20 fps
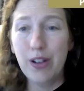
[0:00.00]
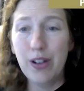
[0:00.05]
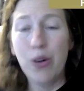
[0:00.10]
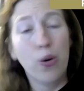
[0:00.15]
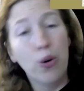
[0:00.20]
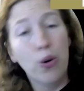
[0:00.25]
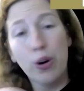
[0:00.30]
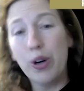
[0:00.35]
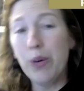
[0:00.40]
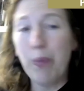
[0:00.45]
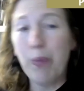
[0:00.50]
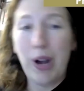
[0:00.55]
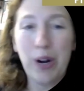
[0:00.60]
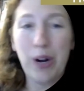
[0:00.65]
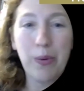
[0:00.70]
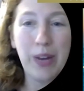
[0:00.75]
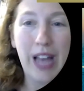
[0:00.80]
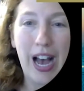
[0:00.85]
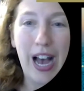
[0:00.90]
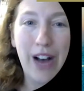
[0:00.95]
Or why
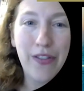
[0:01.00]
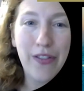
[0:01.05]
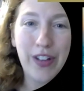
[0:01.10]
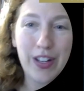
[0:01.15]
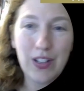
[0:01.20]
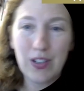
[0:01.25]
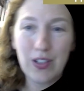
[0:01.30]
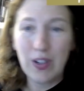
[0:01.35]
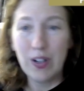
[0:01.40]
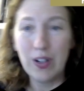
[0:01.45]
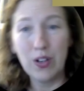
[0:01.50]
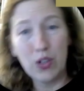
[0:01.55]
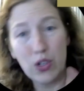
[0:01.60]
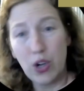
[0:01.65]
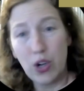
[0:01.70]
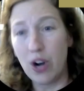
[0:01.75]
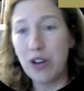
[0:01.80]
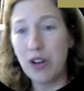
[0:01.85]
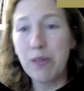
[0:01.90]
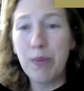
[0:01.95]
don't we have his
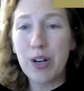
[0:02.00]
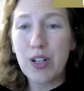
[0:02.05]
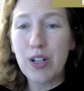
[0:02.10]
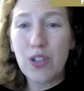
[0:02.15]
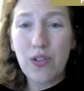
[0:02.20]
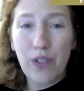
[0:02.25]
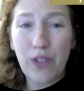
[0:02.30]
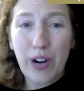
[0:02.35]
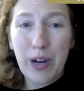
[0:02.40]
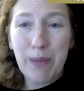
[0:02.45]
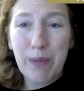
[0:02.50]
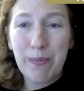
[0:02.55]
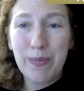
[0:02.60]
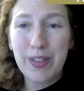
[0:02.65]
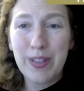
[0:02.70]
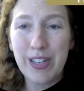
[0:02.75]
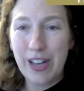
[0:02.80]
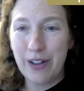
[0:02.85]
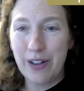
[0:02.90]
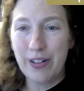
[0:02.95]
songbooks
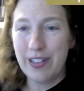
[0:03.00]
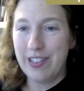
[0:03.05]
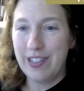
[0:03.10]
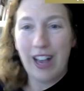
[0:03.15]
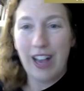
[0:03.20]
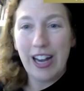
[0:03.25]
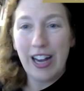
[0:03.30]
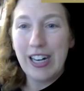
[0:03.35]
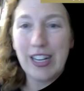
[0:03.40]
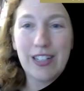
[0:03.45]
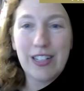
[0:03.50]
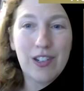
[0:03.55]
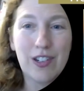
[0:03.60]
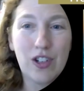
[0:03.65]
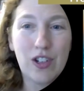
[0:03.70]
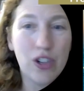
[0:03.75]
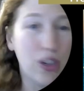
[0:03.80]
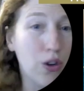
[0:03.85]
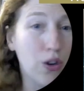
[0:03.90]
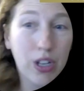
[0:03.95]
from, you know, his
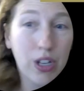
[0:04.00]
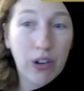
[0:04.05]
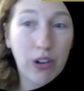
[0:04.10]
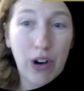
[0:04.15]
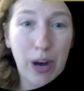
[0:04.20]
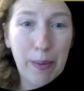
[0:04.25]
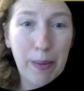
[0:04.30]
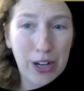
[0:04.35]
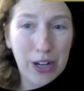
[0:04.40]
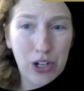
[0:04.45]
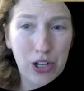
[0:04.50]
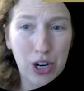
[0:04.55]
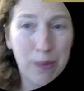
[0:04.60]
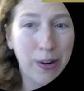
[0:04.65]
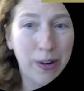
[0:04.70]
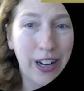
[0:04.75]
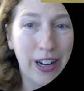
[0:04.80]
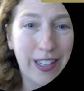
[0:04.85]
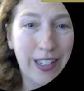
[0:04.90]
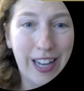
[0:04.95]
Zionist youth club,
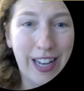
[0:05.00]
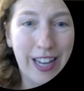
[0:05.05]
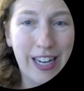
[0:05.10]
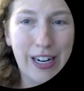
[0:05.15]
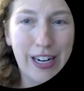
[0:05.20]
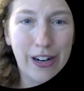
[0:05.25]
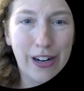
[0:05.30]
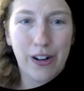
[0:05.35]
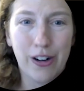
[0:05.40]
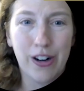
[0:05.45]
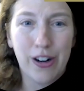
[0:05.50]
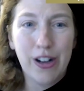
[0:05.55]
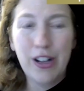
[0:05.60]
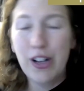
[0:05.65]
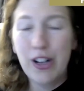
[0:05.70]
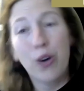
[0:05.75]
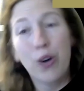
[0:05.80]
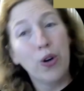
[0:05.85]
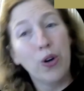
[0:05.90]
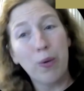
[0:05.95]
Hashomer HaTzair?
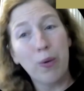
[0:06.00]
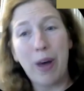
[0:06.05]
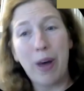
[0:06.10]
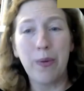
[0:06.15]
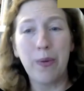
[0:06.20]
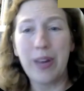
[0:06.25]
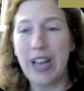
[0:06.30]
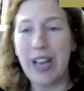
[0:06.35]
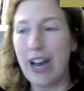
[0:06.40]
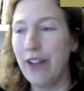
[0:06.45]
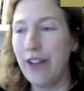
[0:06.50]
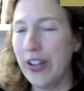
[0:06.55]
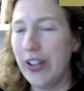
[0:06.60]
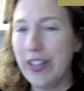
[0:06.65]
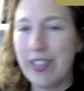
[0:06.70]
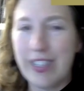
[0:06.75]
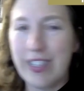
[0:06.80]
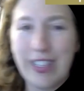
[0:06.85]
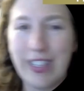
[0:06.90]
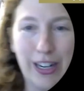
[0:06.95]
Or why don't we have
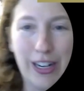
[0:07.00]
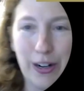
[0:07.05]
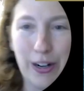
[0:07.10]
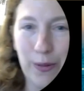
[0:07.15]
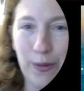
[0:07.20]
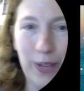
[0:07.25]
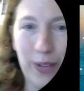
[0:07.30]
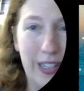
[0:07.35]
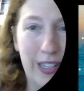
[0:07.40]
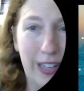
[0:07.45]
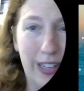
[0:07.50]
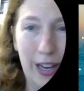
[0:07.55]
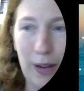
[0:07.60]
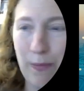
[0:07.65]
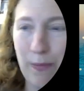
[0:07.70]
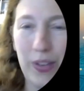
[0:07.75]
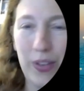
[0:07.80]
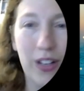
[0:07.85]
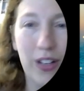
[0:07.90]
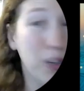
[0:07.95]
his, you know, his
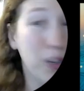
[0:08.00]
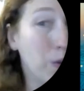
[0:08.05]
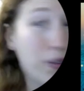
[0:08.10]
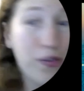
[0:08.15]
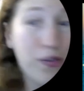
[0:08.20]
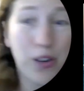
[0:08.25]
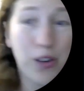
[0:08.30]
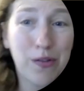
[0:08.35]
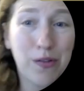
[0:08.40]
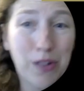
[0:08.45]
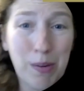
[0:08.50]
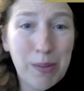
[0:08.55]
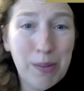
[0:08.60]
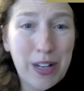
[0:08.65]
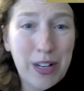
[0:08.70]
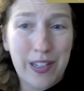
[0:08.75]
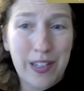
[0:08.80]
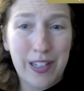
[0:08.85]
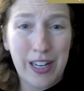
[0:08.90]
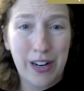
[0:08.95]
uniform from
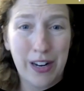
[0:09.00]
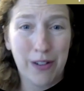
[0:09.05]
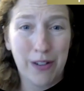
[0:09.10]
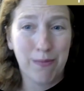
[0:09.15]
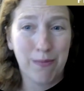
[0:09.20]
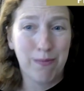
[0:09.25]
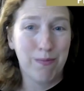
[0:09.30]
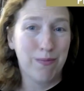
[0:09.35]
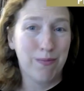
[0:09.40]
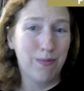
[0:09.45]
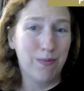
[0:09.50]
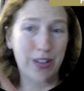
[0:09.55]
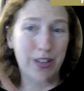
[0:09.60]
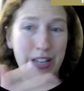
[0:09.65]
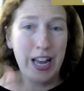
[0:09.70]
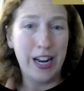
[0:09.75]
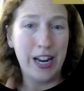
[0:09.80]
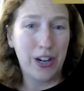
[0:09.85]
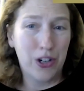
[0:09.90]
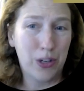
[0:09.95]
his, you know,
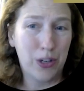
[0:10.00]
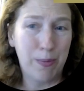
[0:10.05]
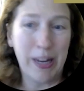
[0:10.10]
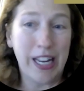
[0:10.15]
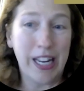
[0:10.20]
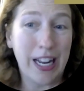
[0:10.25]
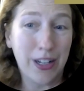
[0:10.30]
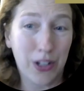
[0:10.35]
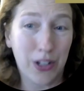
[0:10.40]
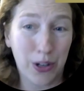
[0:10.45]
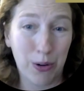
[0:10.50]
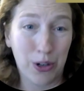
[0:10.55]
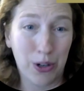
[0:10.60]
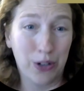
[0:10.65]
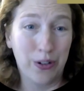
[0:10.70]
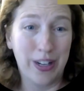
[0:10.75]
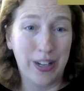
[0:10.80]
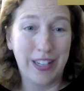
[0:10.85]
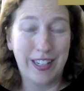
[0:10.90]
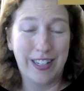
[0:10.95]
Yiddish-speaking
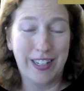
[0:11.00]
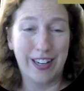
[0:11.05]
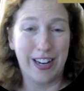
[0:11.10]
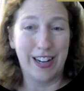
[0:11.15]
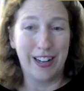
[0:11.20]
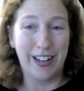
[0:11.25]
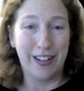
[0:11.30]
socialist, you